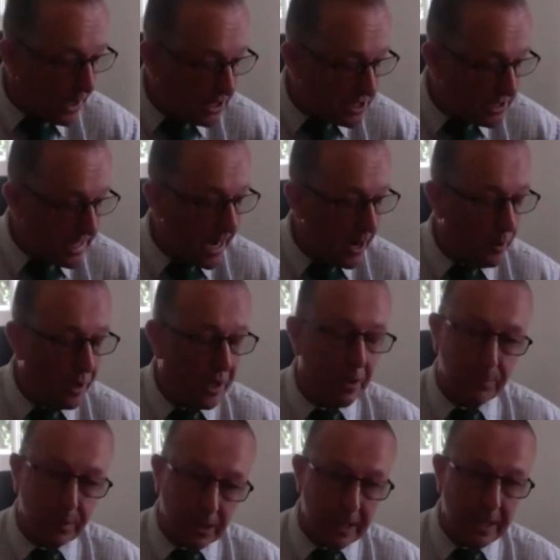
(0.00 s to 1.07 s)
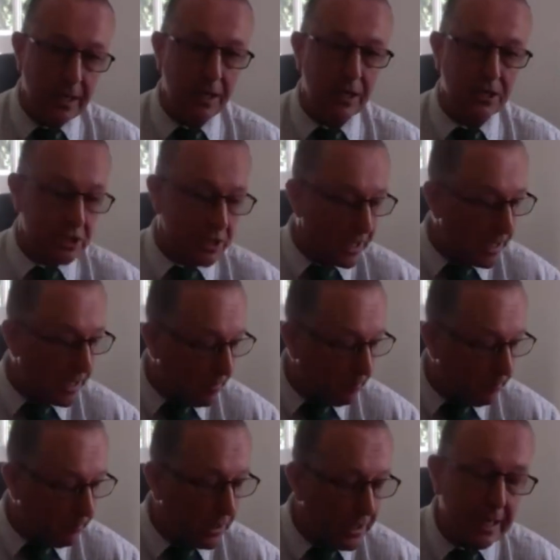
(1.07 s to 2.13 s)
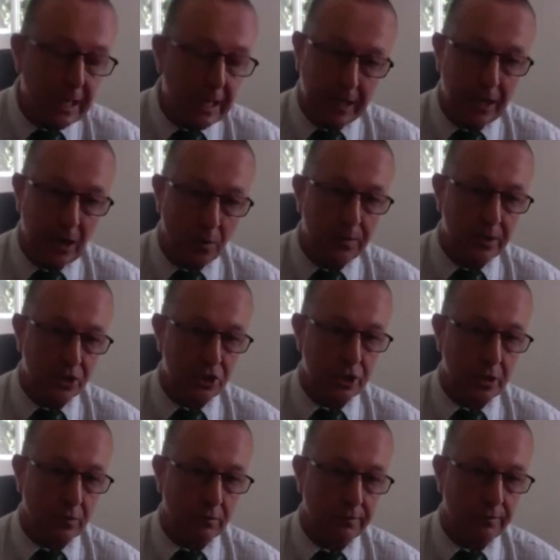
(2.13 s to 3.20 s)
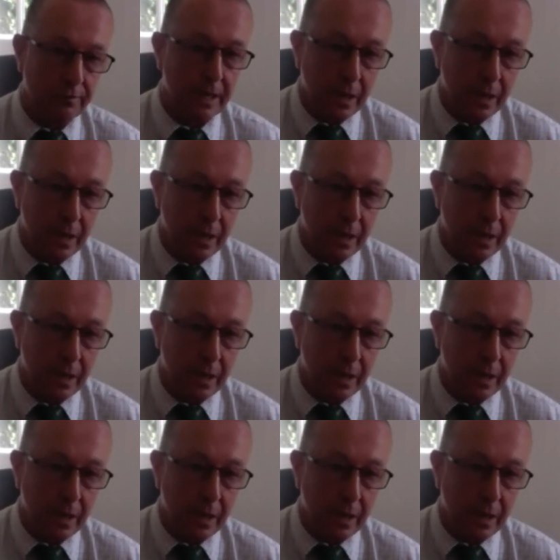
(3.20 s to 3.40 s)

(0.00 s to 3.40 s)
it's now staying completely on the shelf.